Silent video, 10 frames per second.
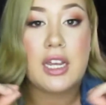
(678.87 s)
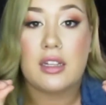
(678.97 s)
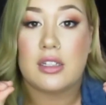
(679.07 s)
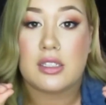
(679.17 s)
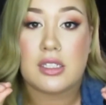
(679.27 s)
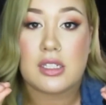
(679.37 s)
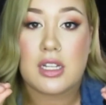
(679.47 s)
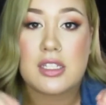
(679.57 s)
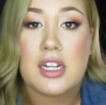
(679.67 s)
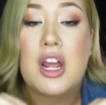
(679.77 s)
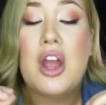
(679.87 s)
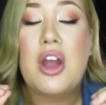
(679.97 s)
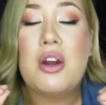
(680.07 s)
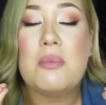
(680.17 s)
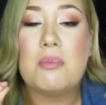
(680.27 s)
It looks disgusting,
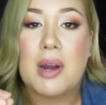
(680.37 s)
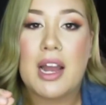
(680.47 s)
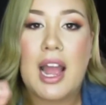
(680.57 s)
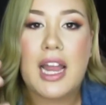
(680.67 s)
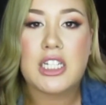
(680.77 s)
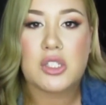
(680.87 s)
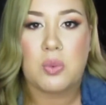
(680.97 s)
but I just